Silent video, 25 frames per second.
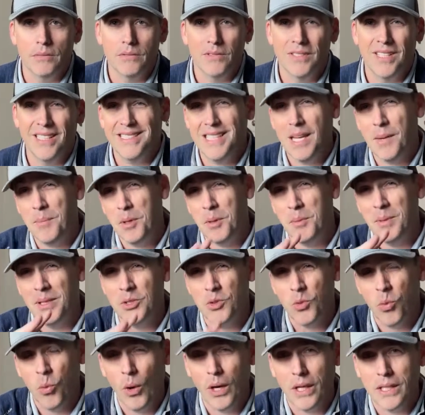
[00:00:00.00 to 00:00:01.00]
That's happened to me
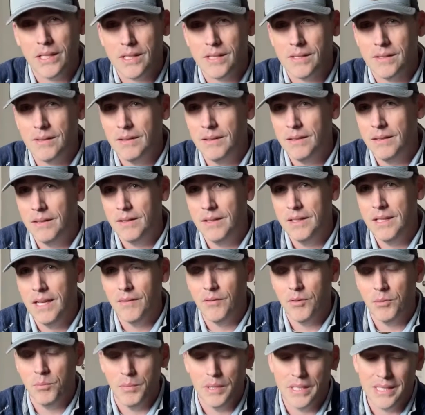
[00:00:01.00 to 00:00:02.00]
twice,
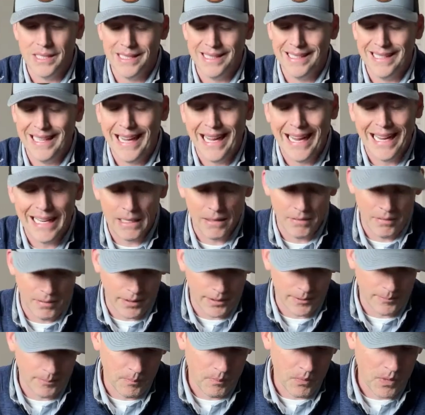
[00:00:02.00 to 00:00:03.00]
never missing
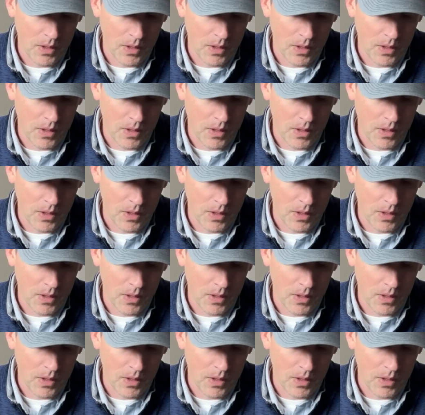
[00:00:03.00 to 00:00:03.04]
anything.